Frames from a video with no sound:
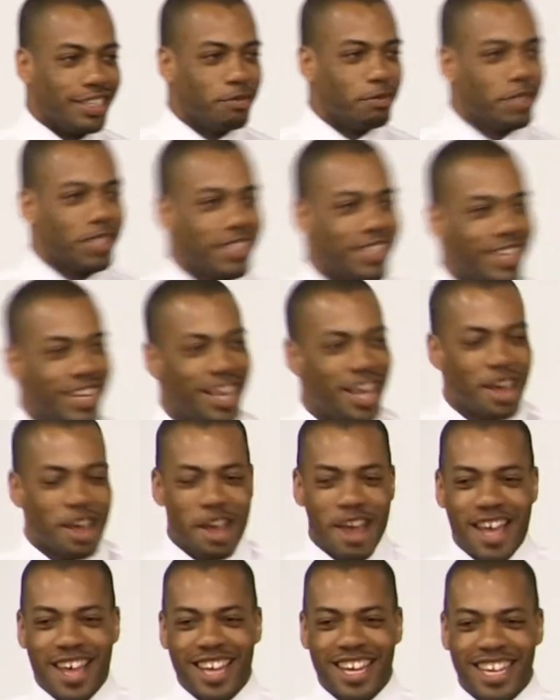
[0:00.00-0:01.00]
It was,
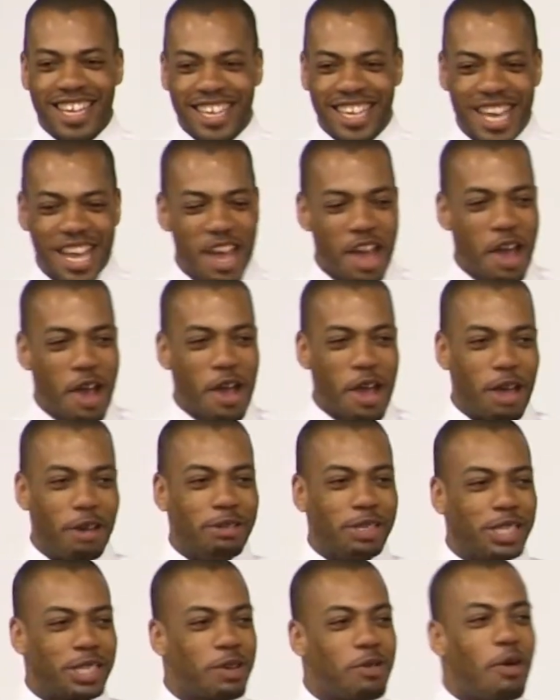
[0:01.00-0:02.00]
it
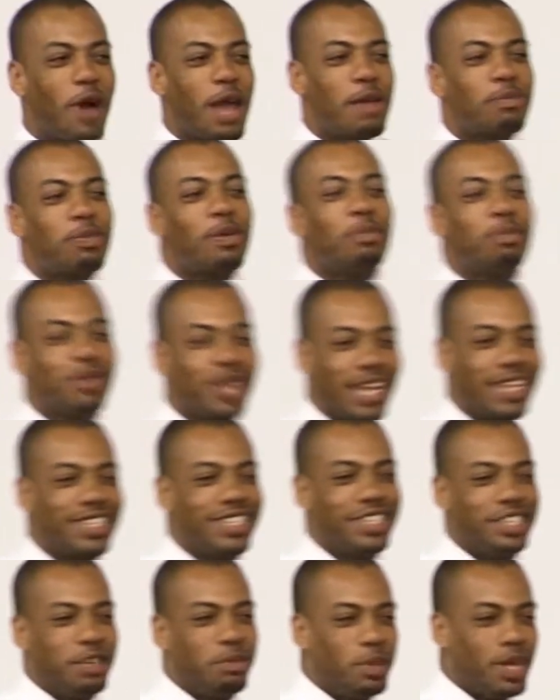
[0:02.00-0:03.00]
was quite
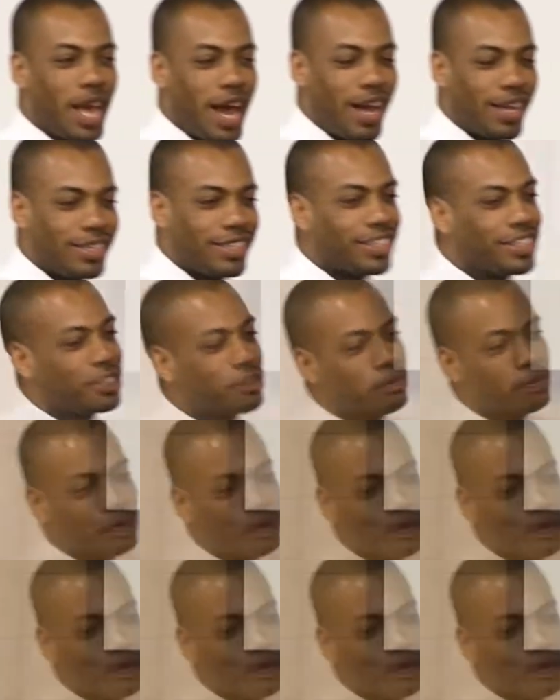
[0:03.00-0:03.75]
perplexing, to be honest.